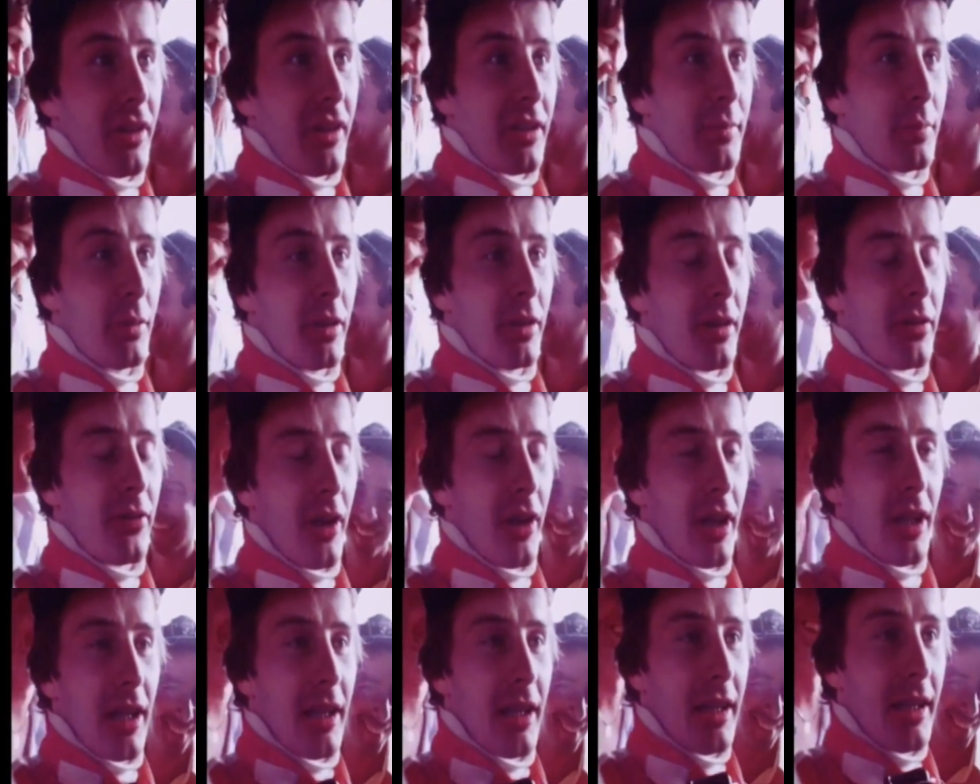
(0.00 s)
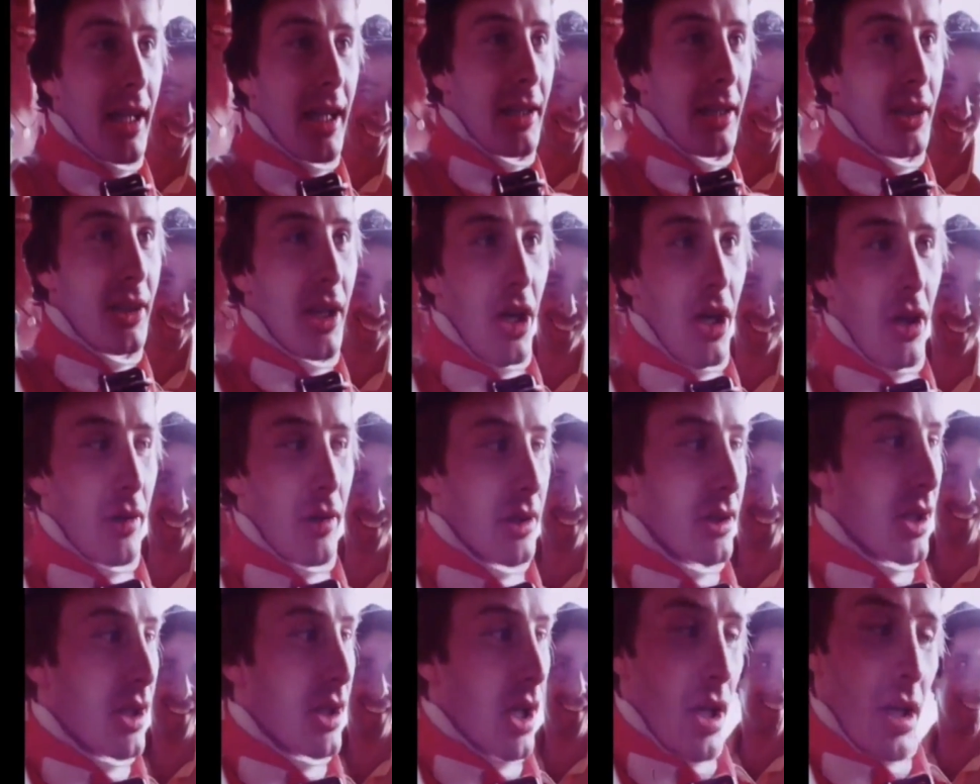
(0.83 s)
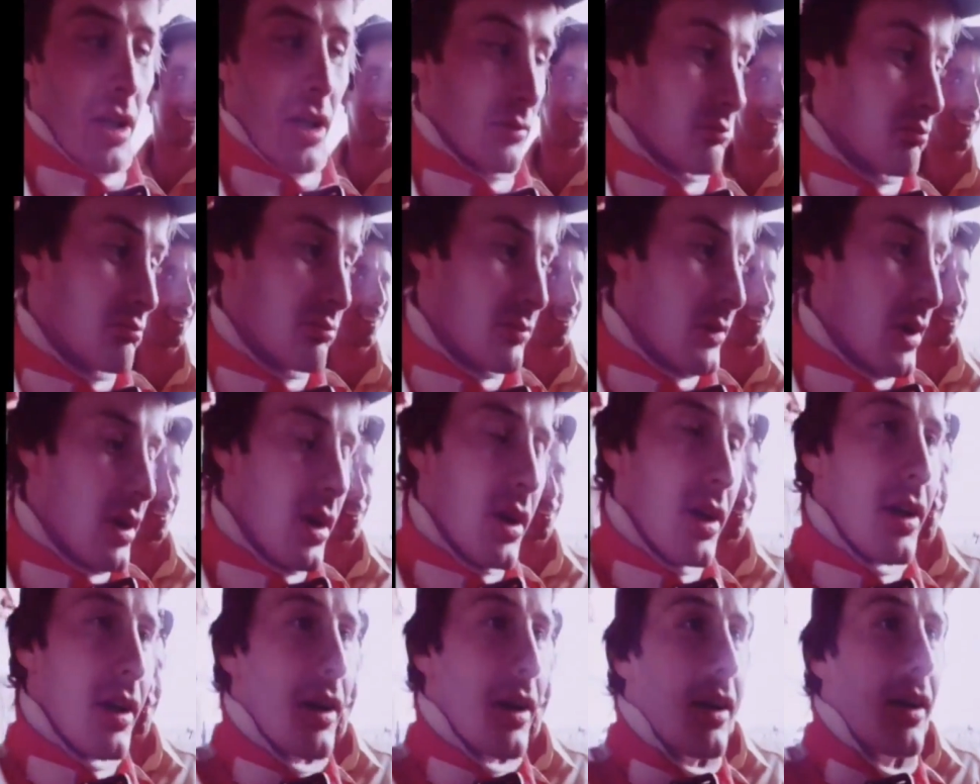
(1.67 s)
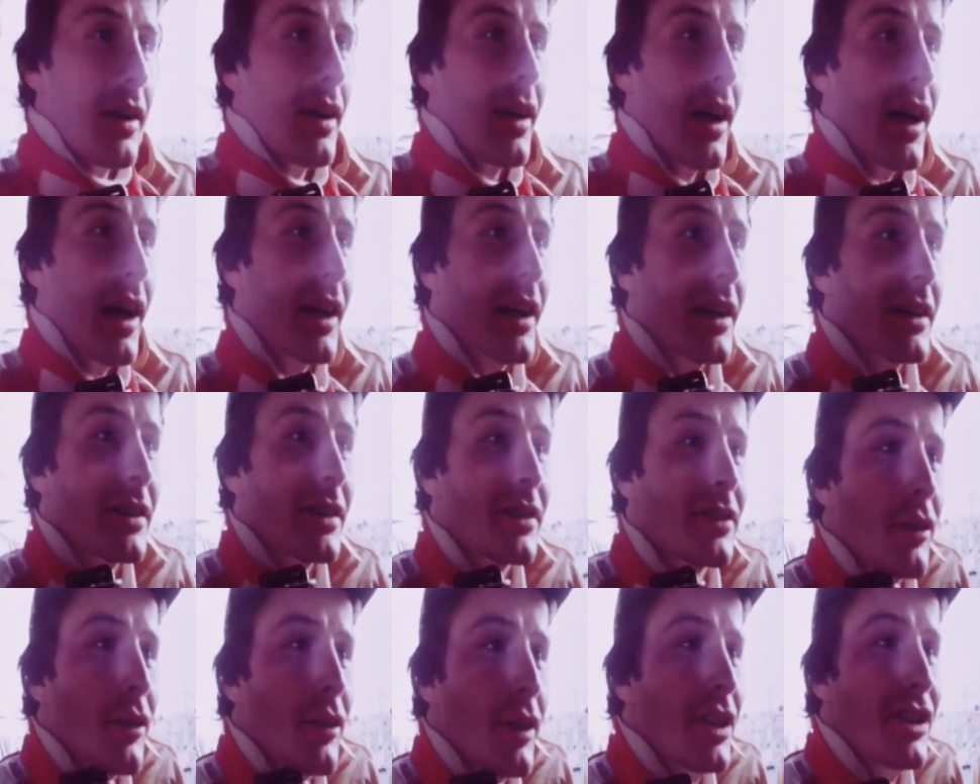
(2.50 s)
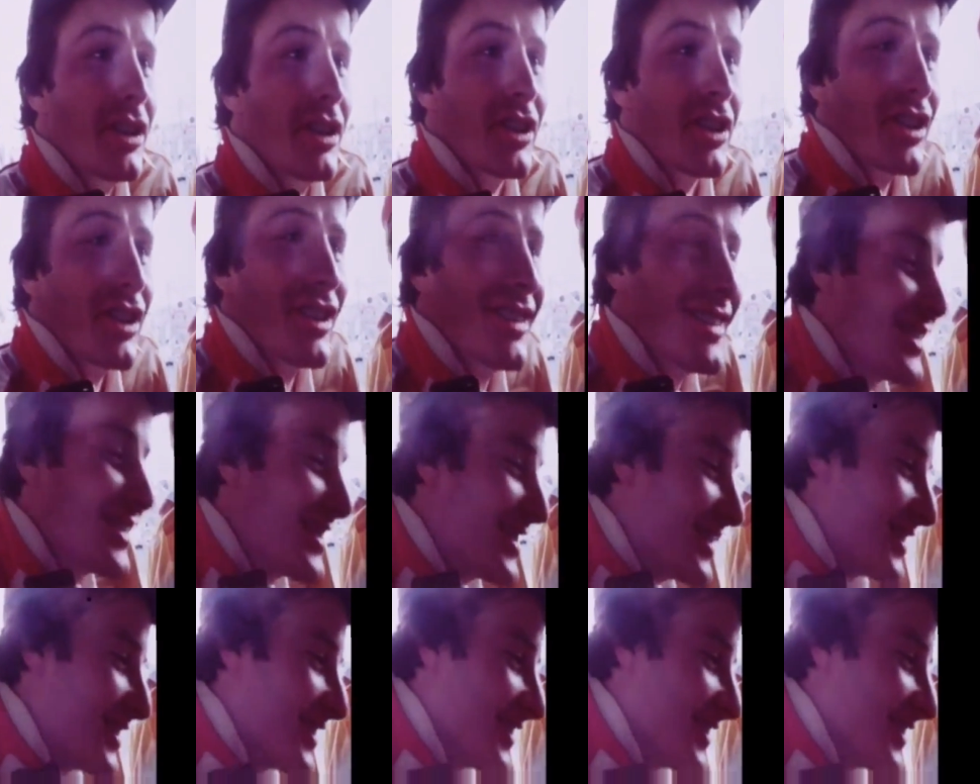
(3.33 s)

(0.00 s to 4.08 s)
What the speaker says: is fine like that, tire and car, I guess it's quite easy.